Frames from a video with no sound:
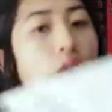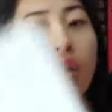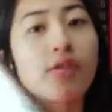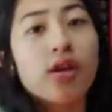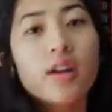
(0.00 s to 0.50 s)
Oh,
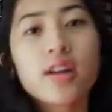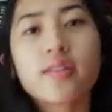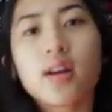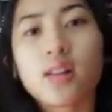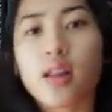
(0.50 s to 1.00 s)
I forgot to give
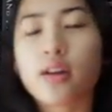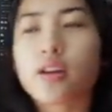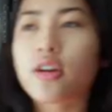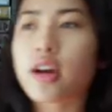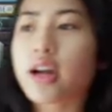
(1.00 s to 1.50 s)
it a
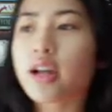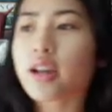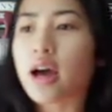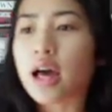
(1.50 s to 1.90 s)
letter grade.